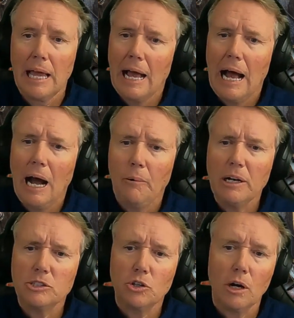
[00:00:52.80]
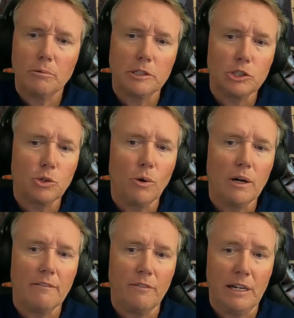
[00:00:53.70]
I want to start with a short
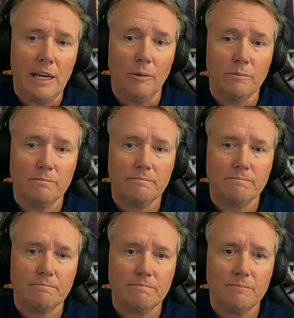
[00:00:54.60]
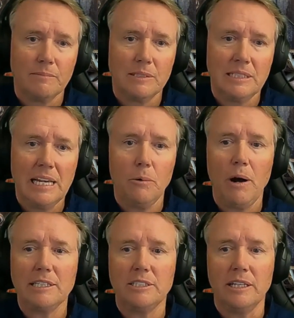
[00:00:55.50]
video. Take a
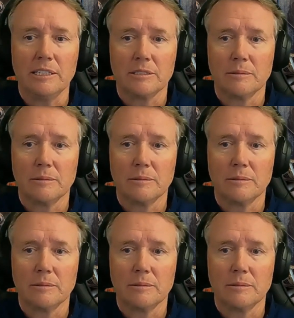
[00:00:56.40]
watch of this.